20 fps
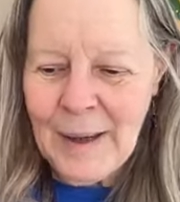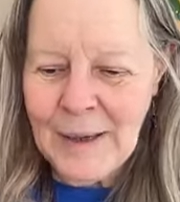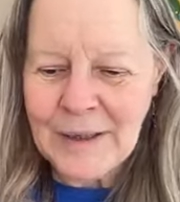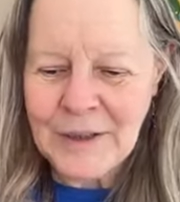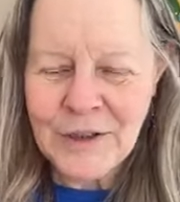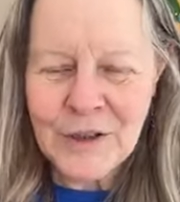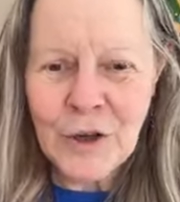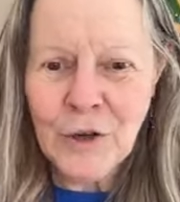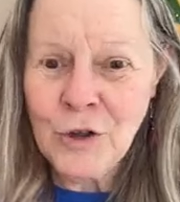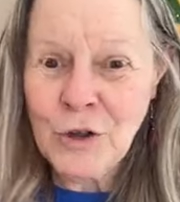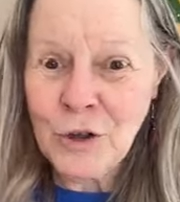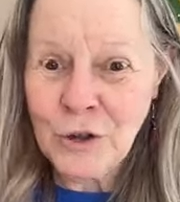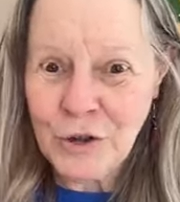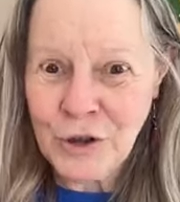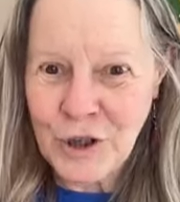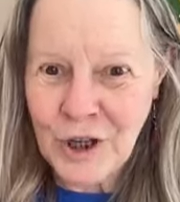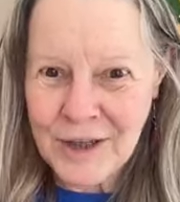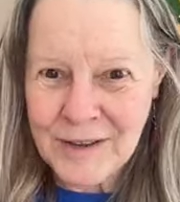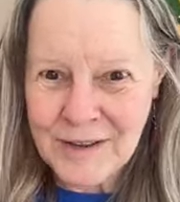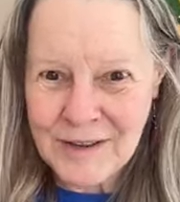Social
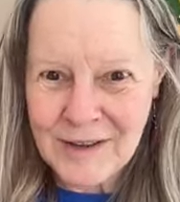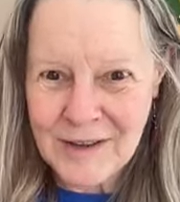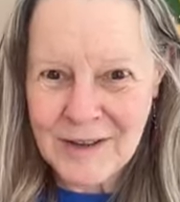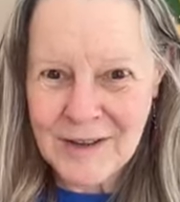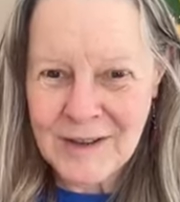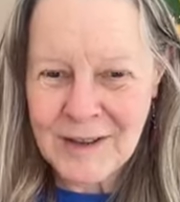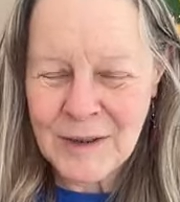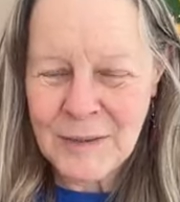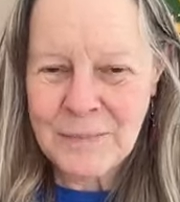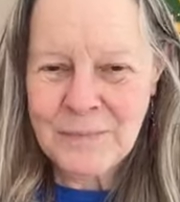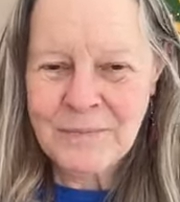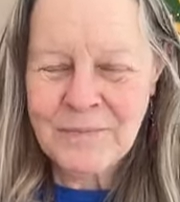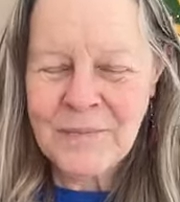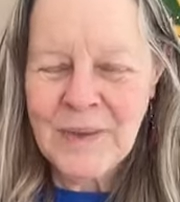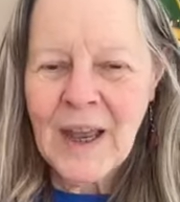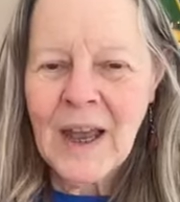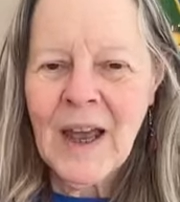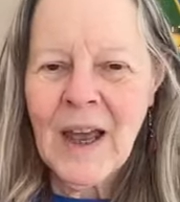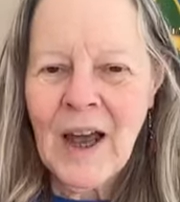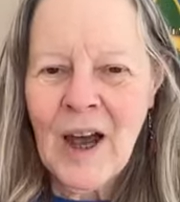justice.
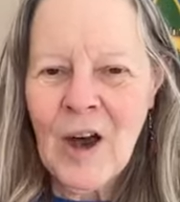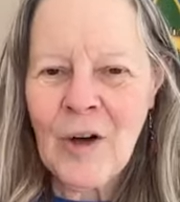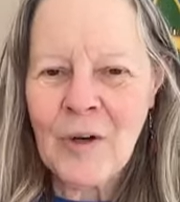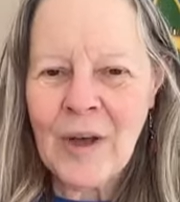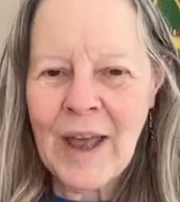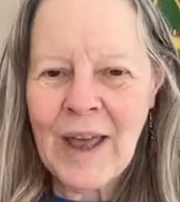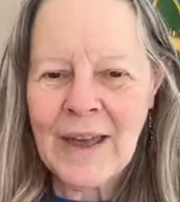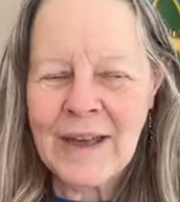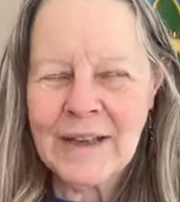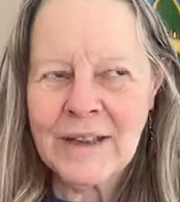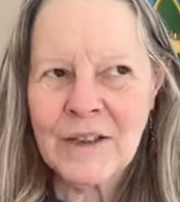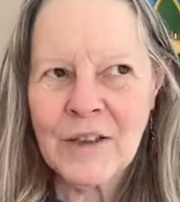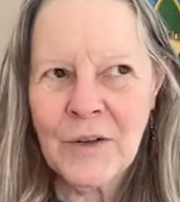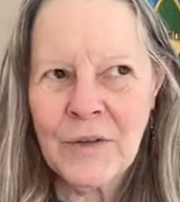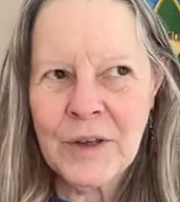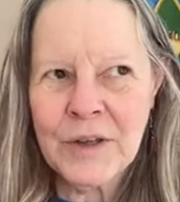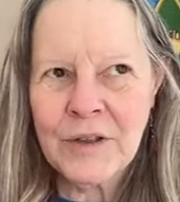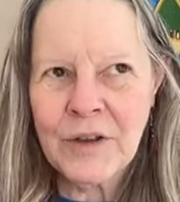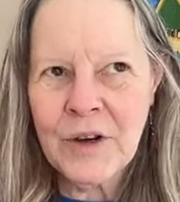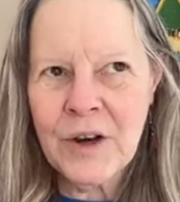Okay, so
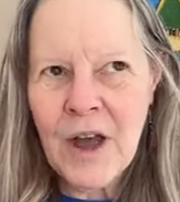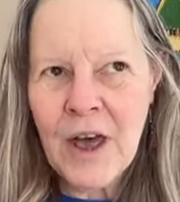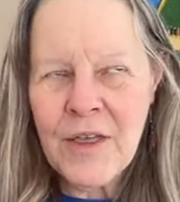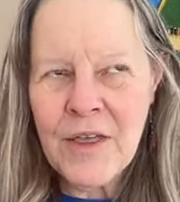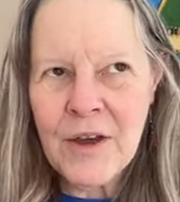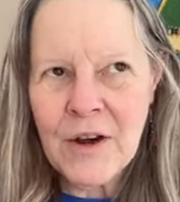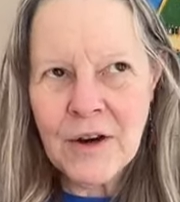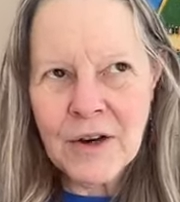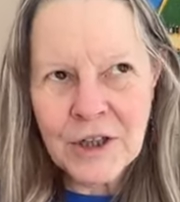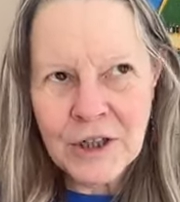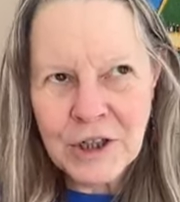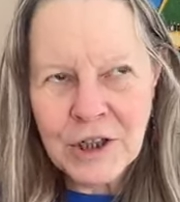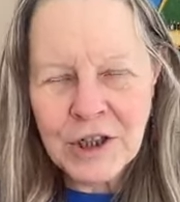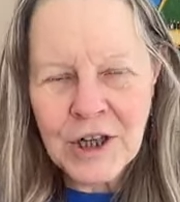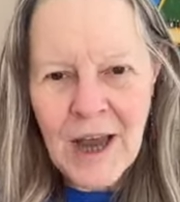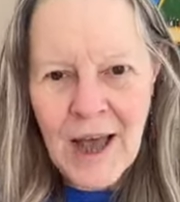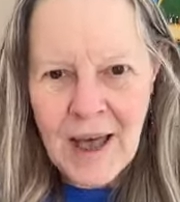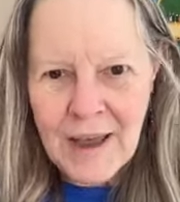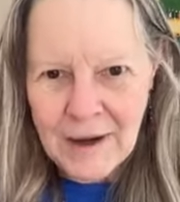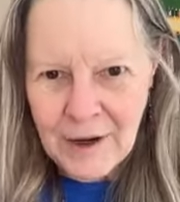there's another
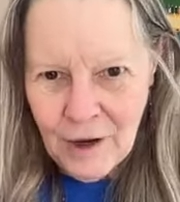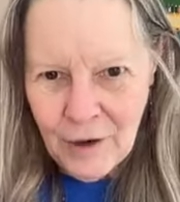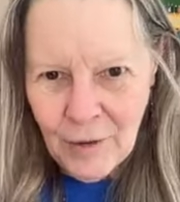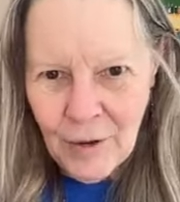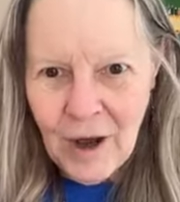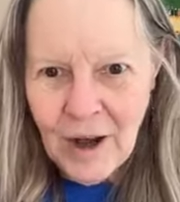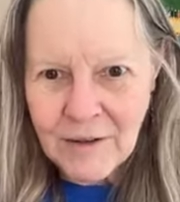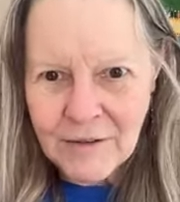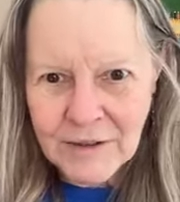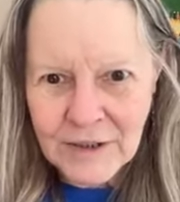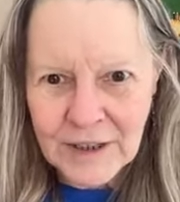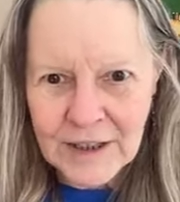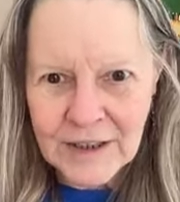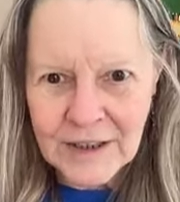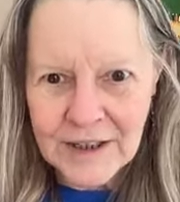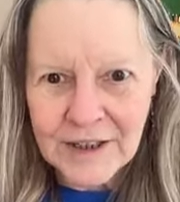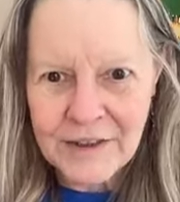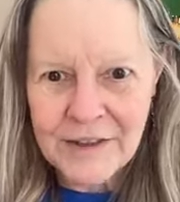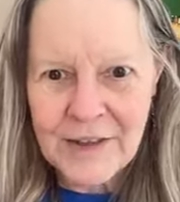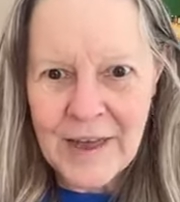shadow of
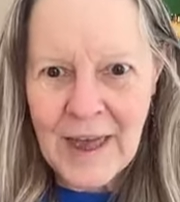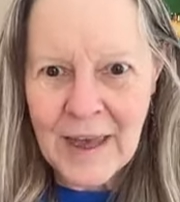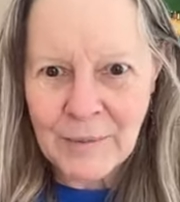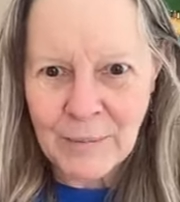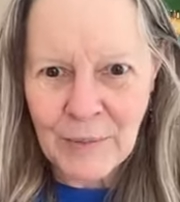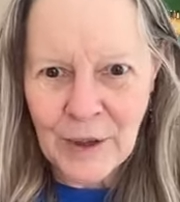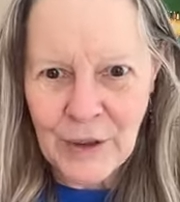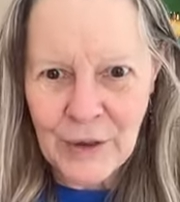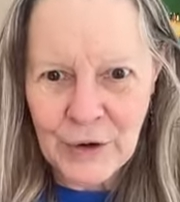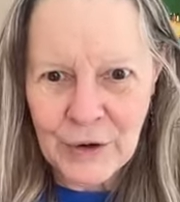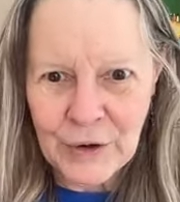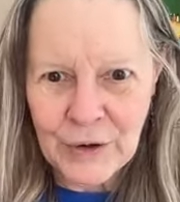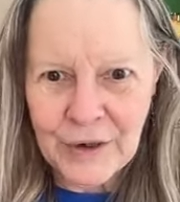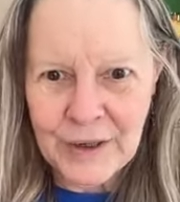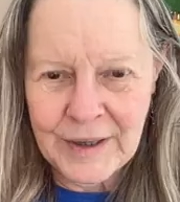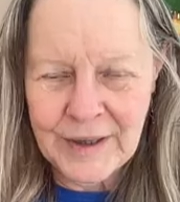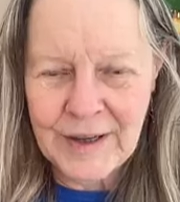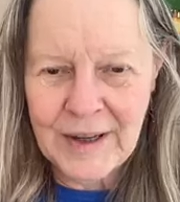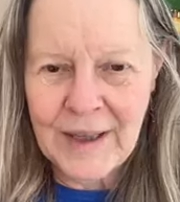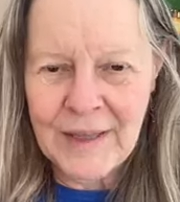Lilith and
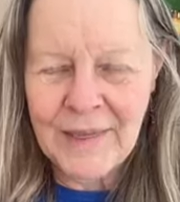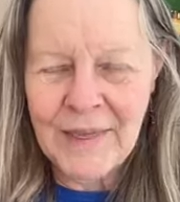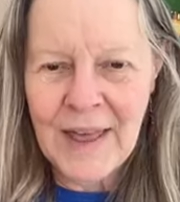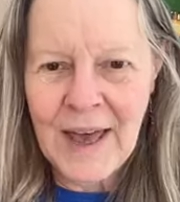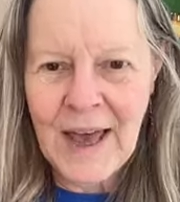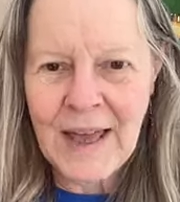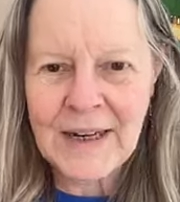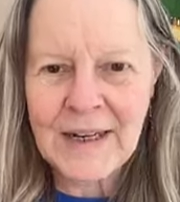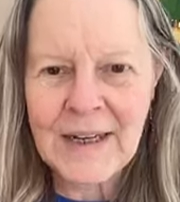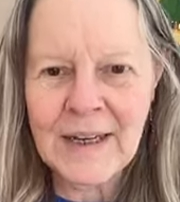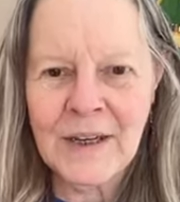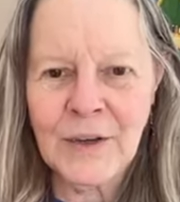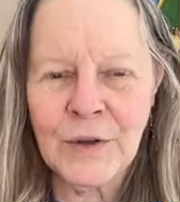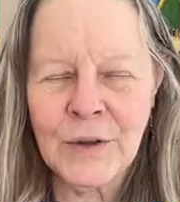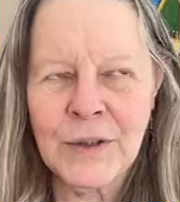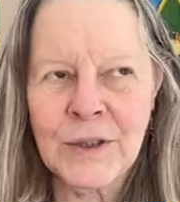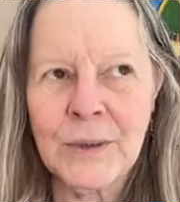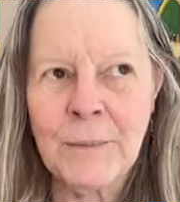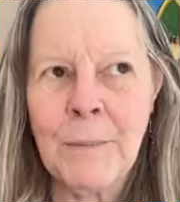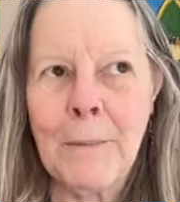motherhood, and that
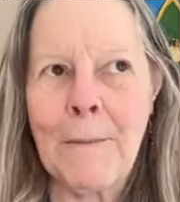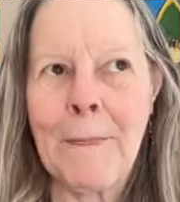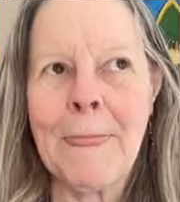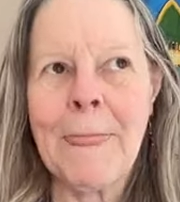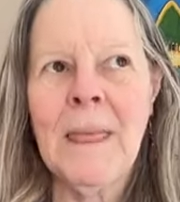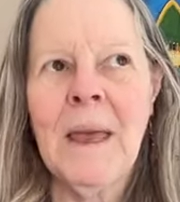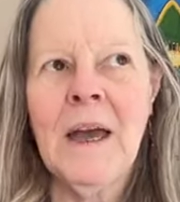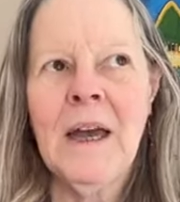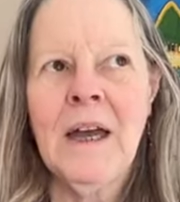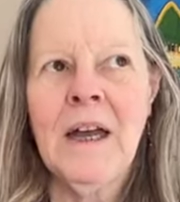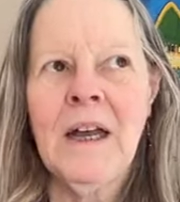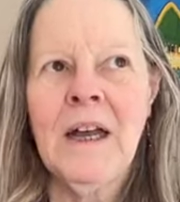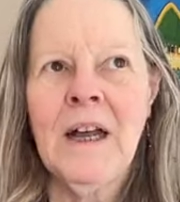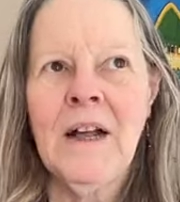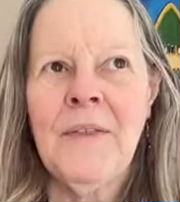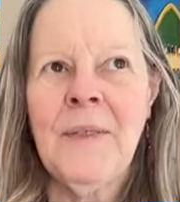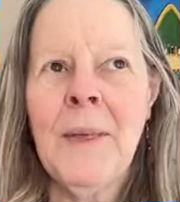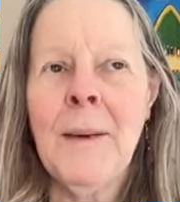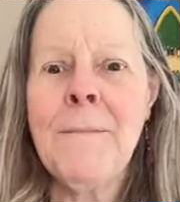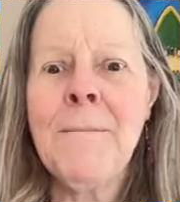is
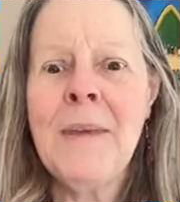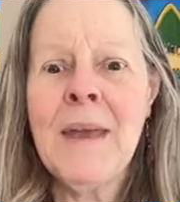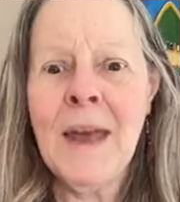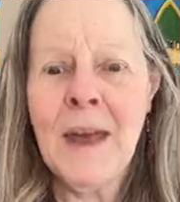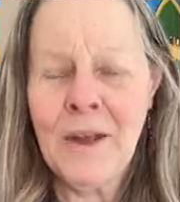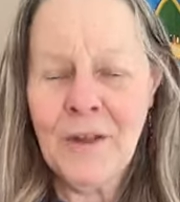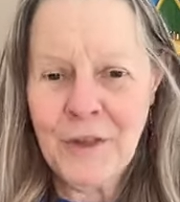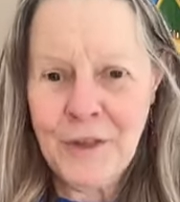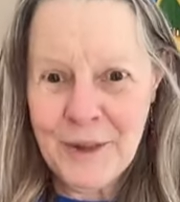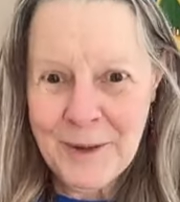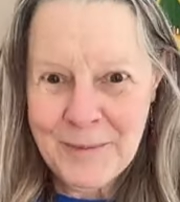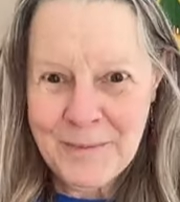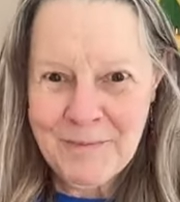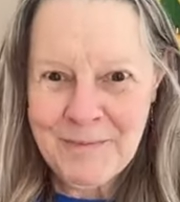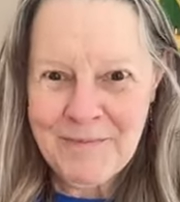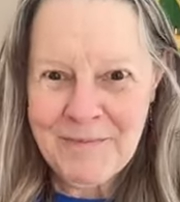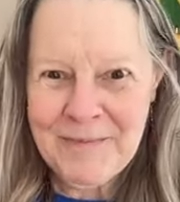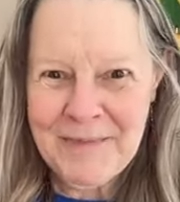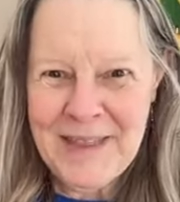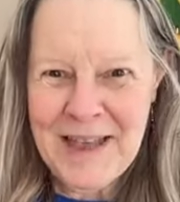the myth
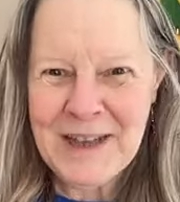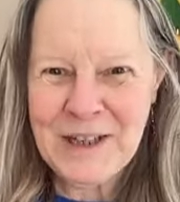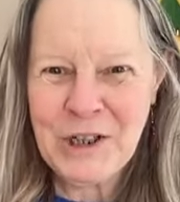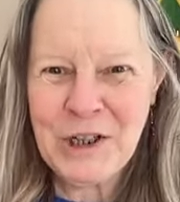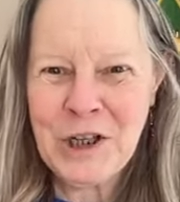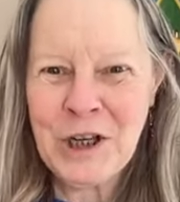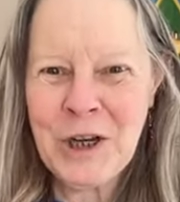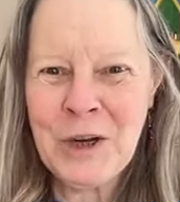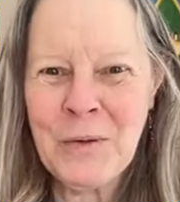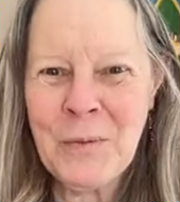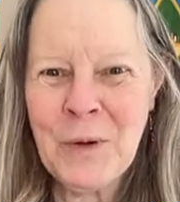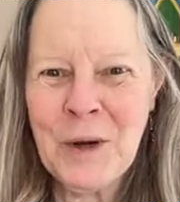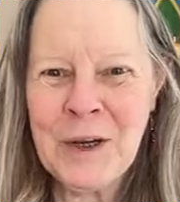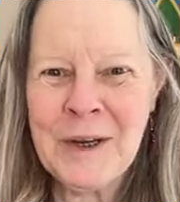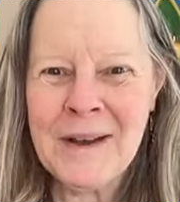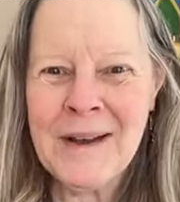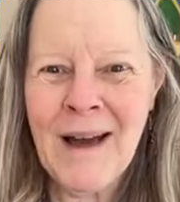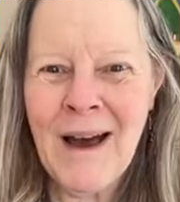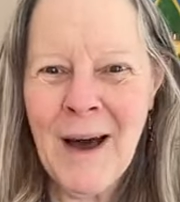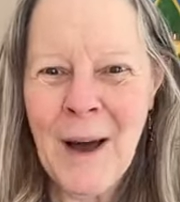that she
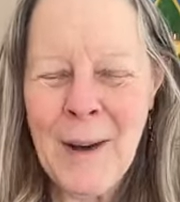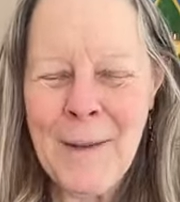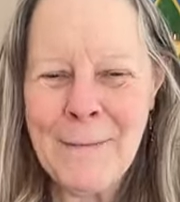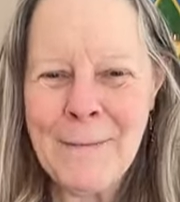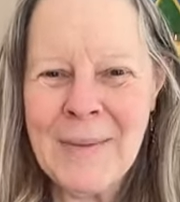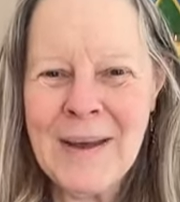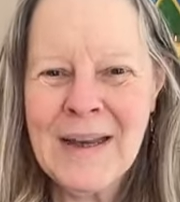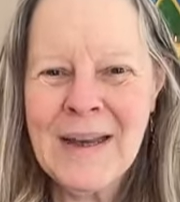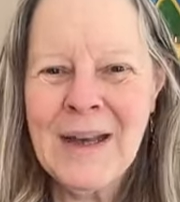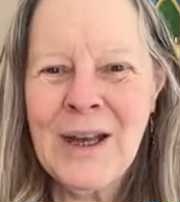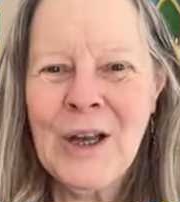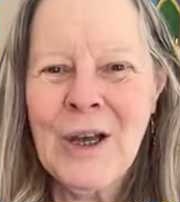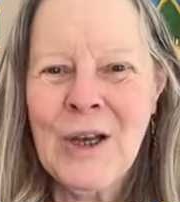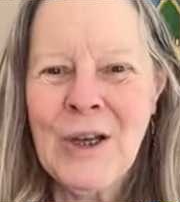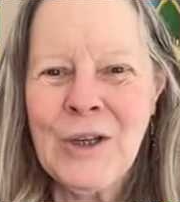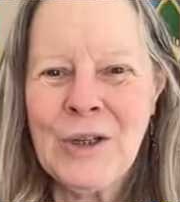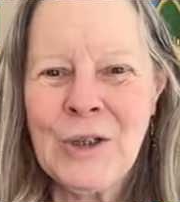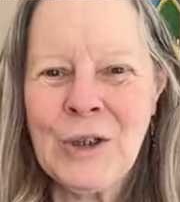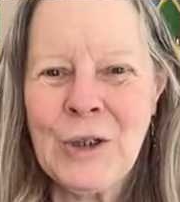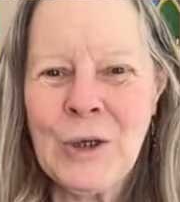would come
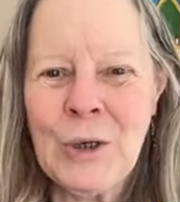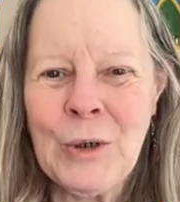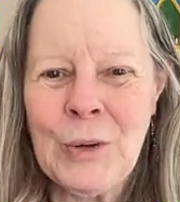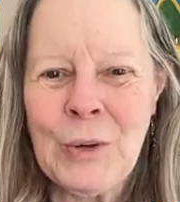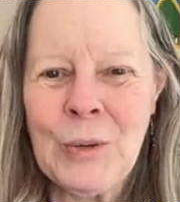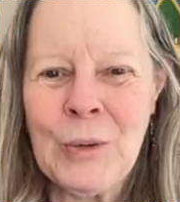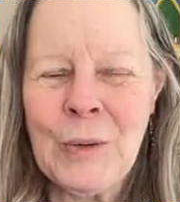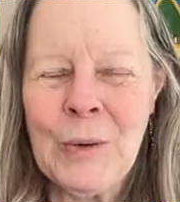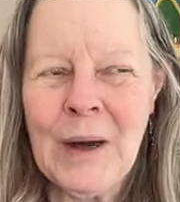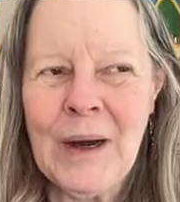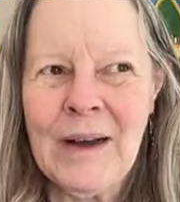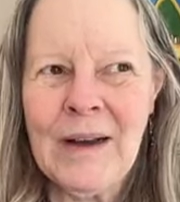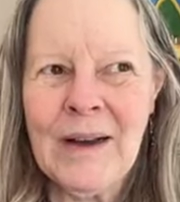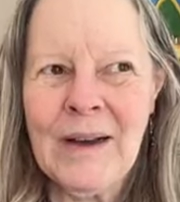into